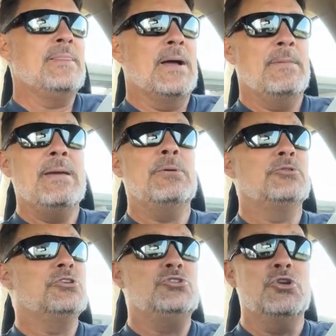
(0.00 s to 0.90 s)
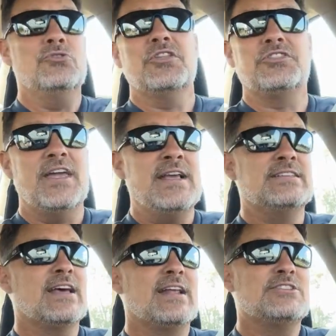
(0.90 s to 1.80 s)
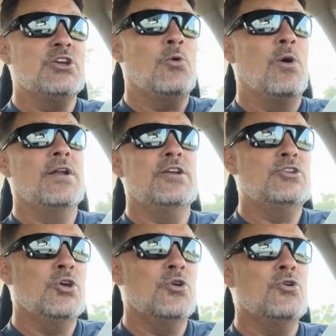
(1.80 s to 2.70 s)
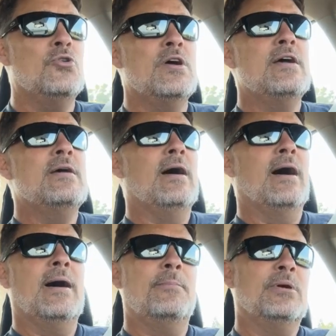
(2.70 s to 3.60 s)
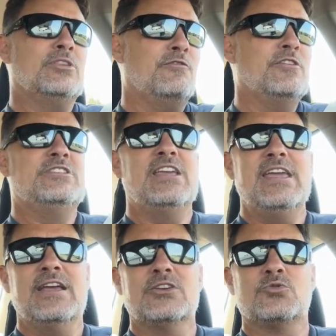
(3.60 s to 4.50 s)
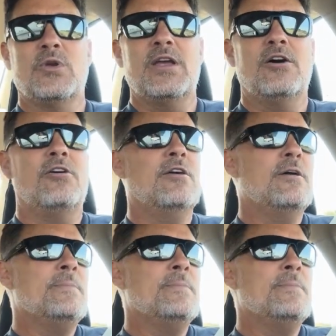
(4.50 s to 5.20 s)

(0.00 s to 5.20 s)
I'm able to do the things that I still want to do, but the fatigue is real.